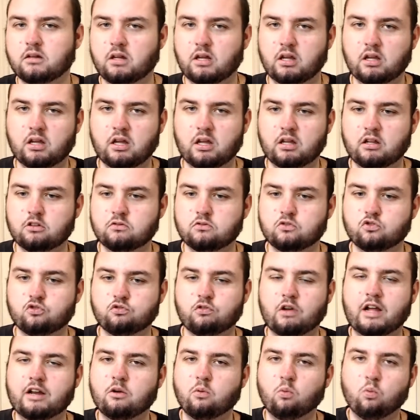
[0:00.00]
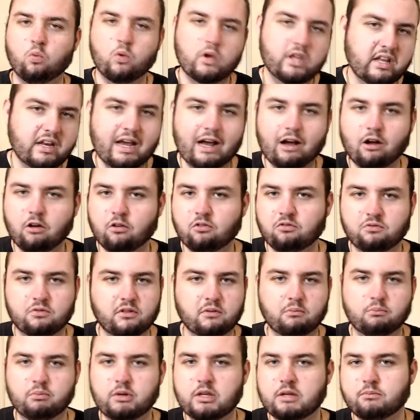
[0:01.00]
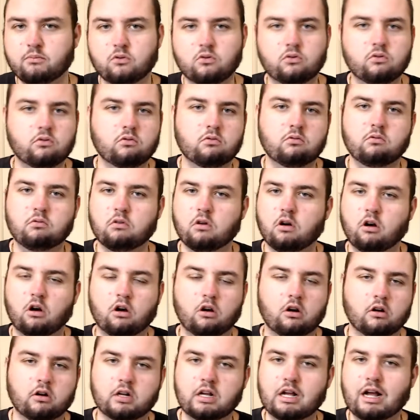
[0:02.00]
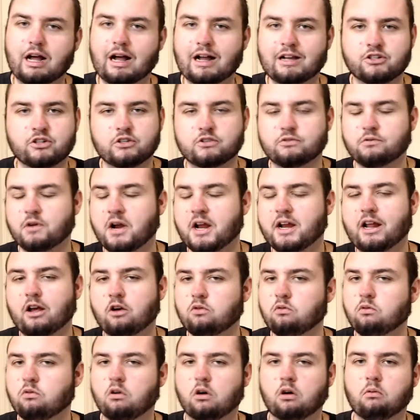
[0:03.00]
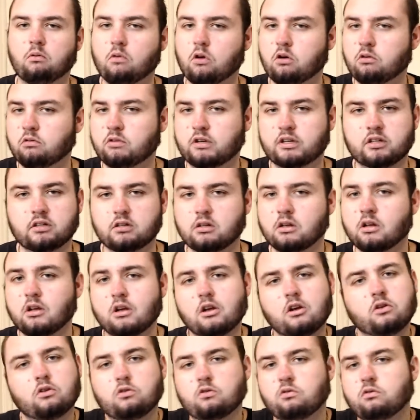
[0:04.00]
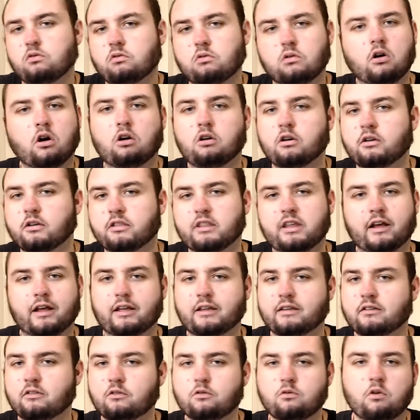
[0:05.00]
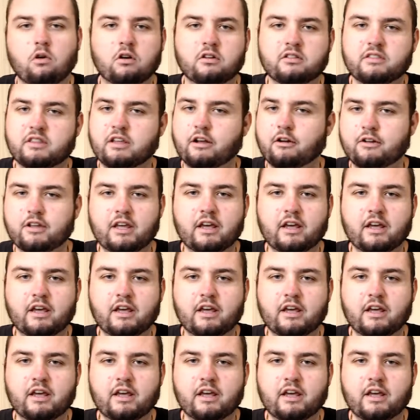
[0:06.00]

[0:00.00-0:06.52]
And trying to weed out the people who are conscious right now, who are awoke, and who aren't there